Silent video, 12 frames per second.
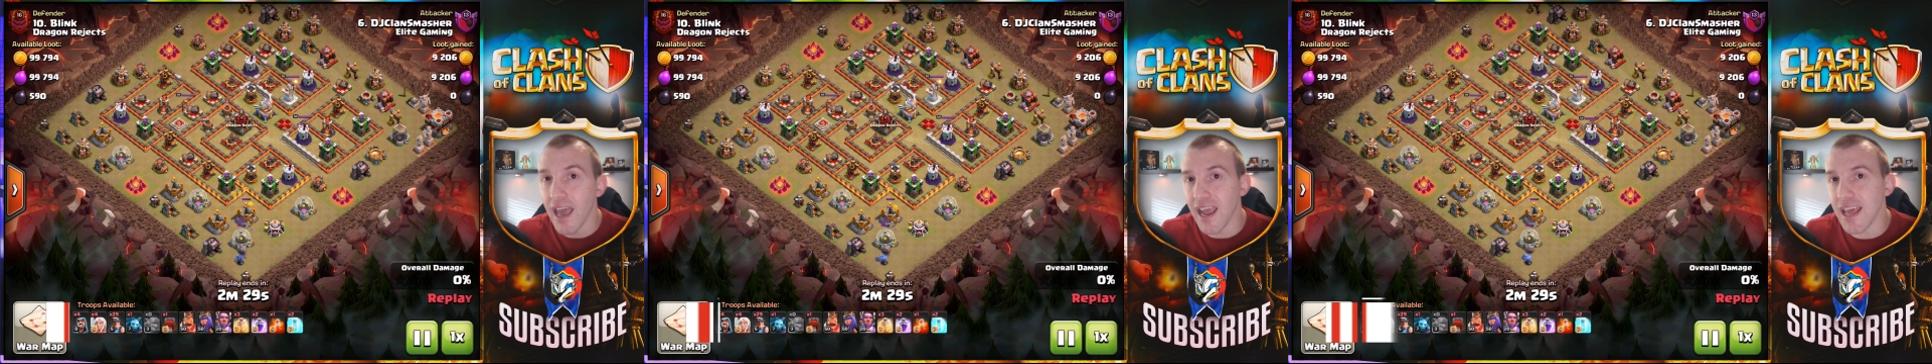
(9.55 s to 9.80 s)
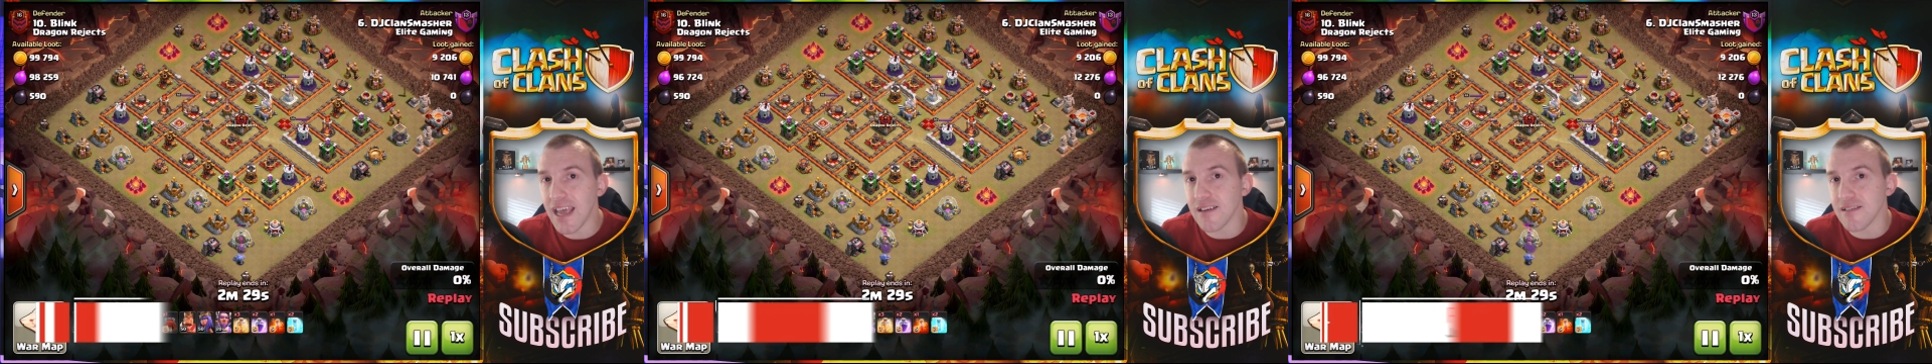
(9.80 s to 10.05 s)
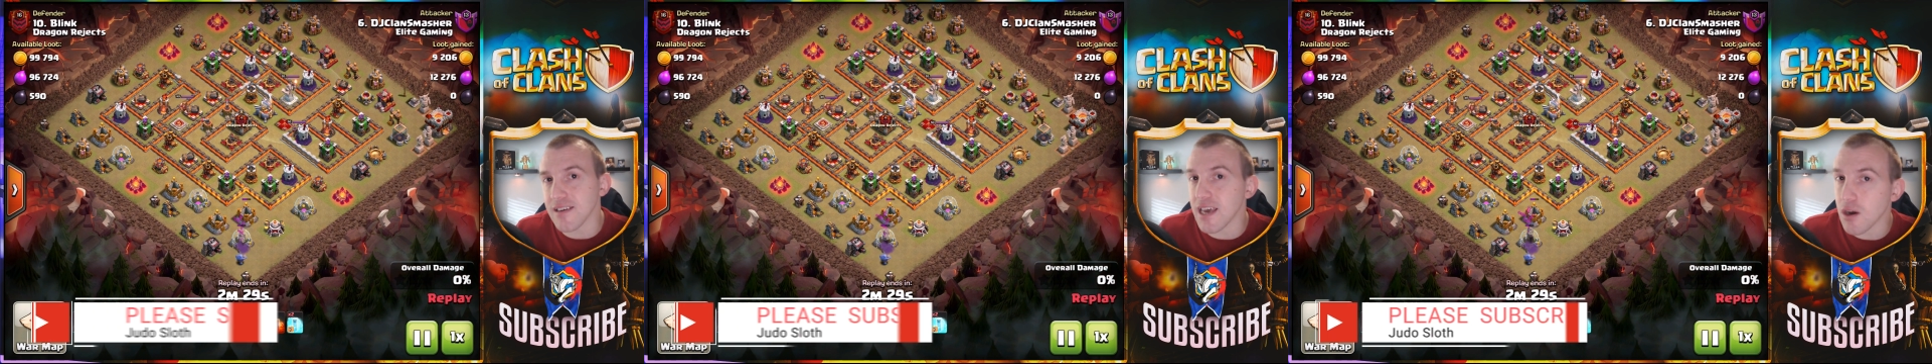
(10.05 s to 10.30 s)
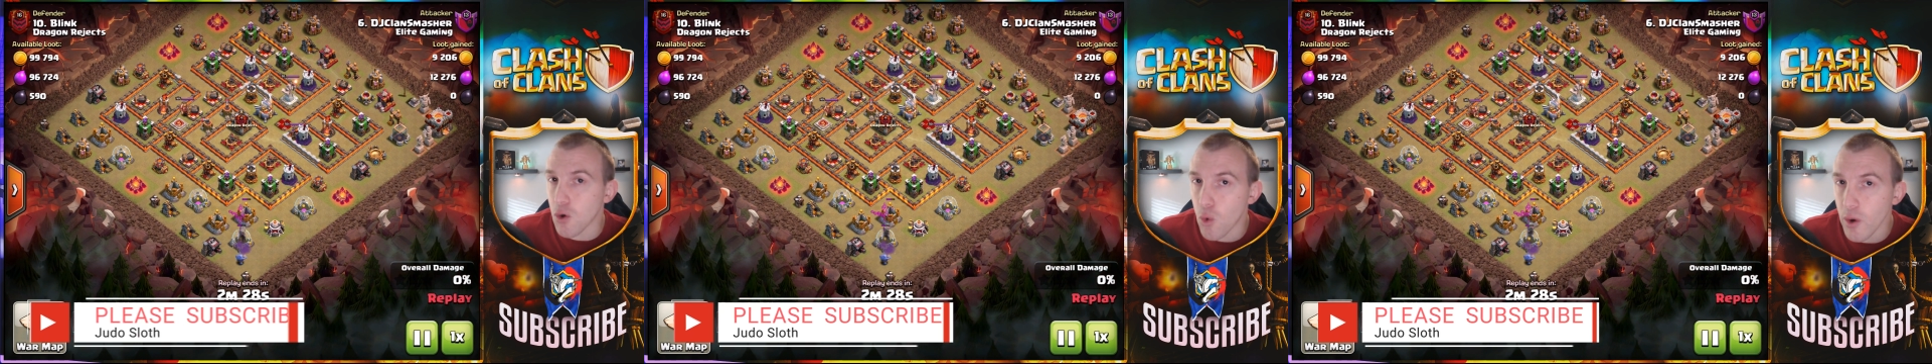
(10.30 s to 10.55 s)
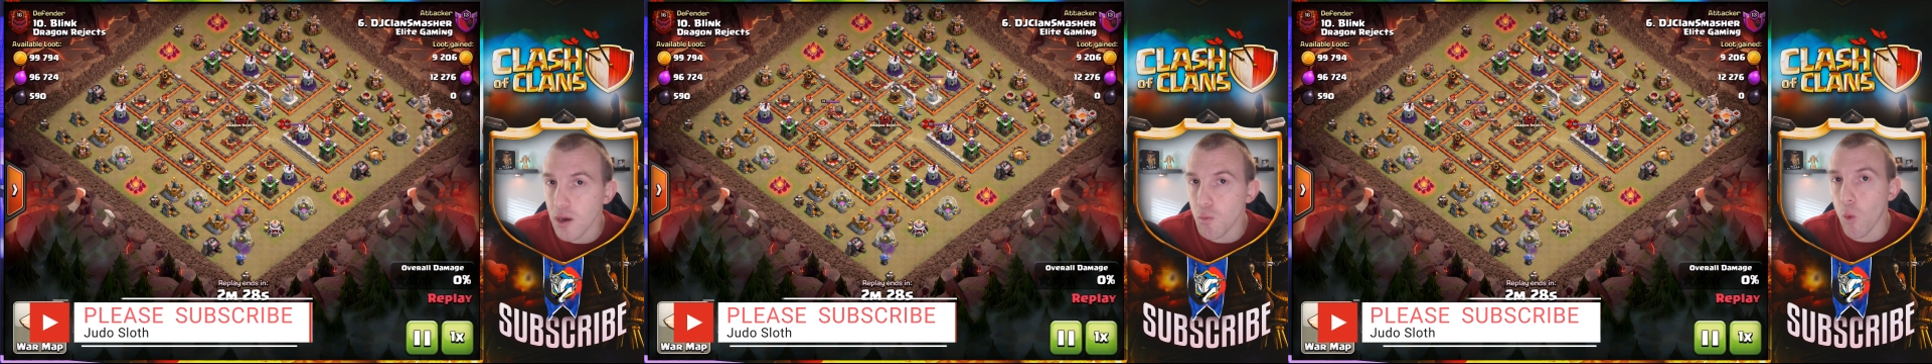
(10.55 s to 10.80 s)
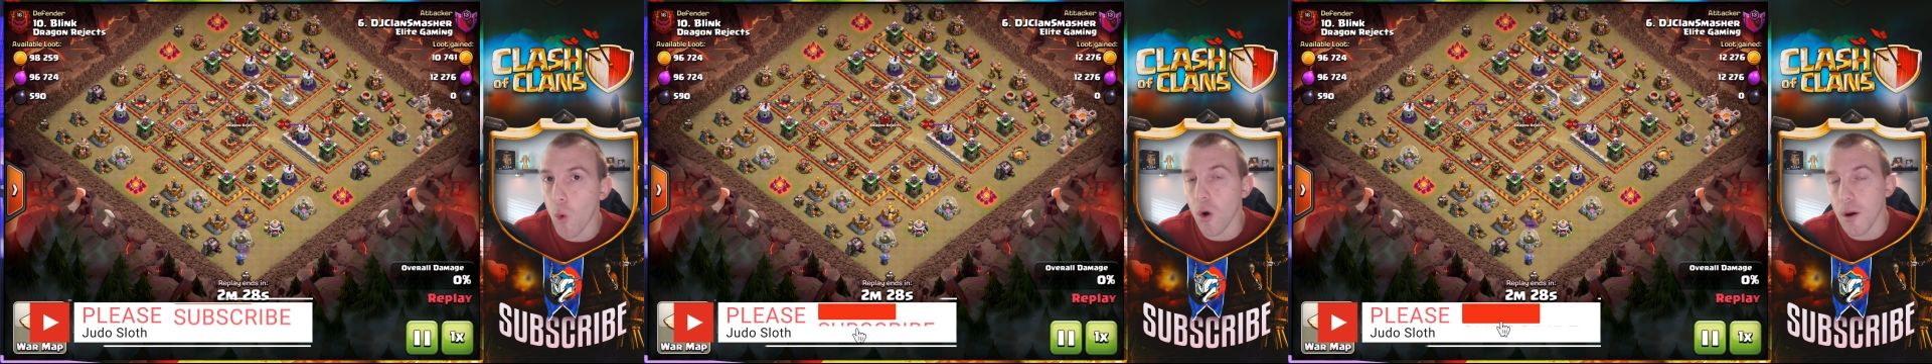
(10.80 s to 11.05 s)
It is a
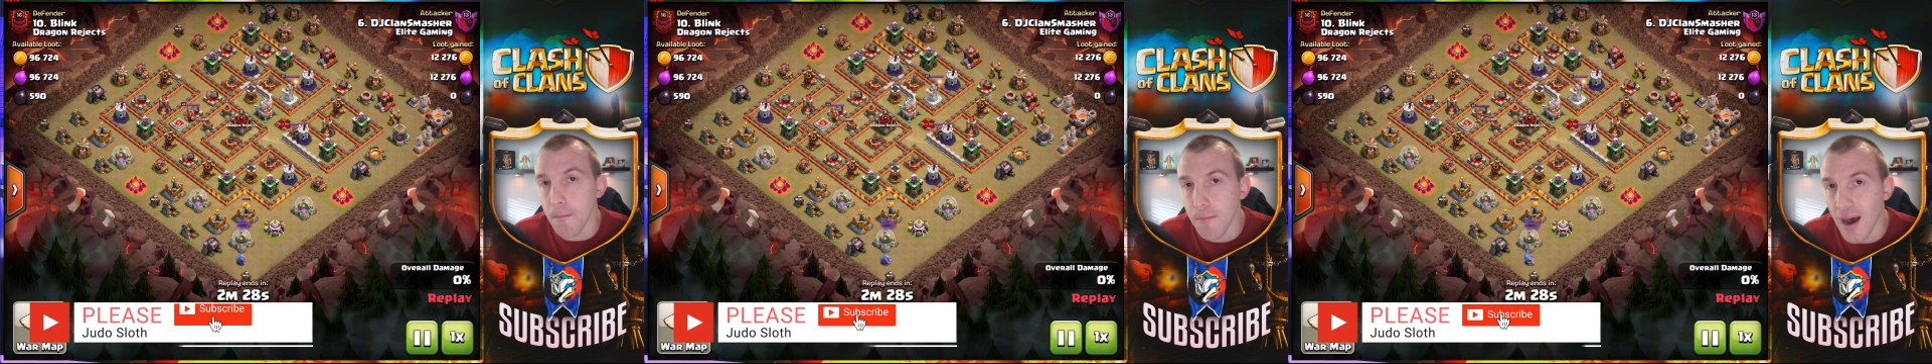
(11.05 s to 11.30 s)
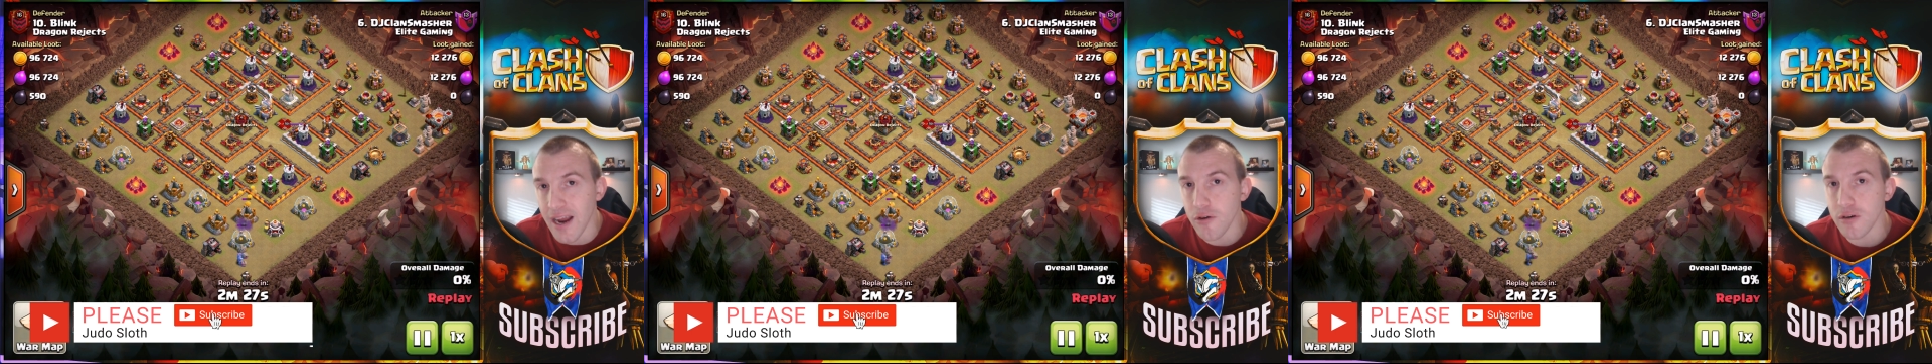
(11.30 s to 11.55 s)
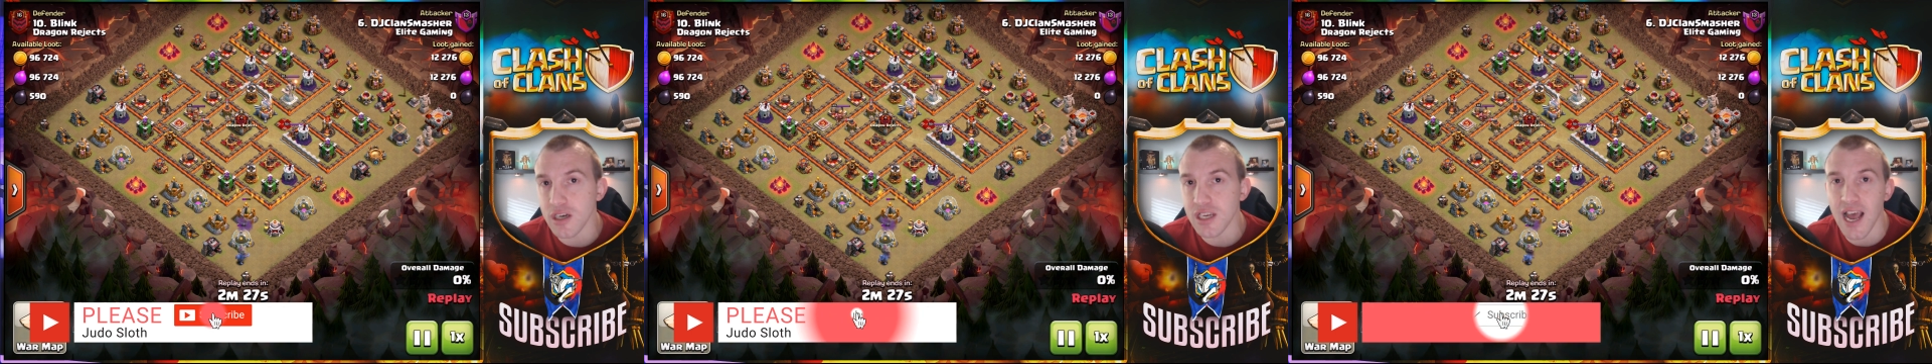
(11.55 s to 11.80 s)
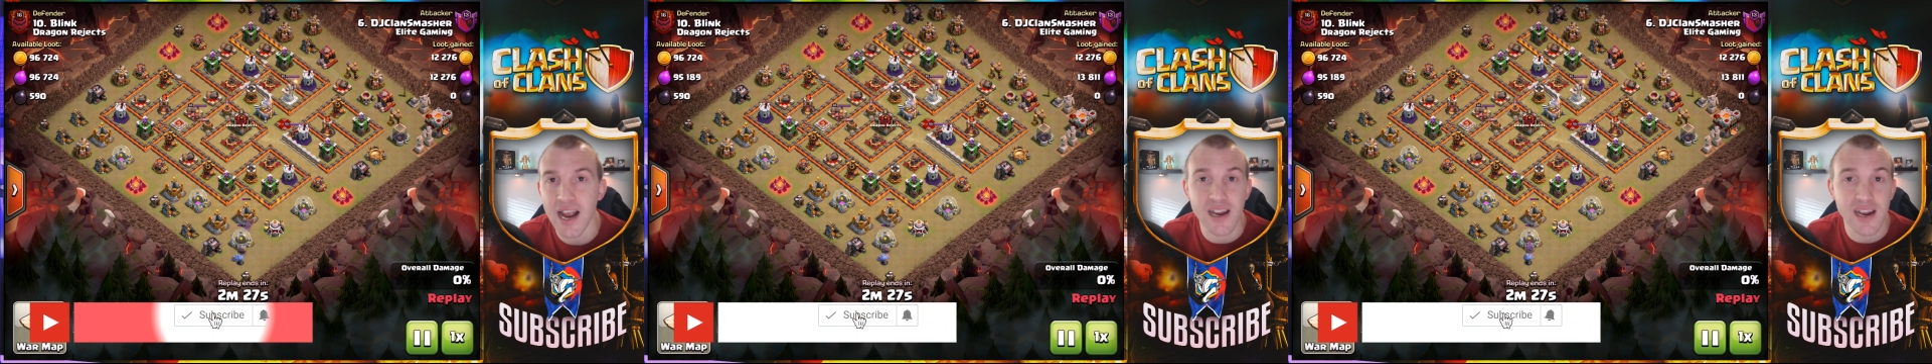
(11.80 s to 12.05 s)
Queen Walk Miner attack,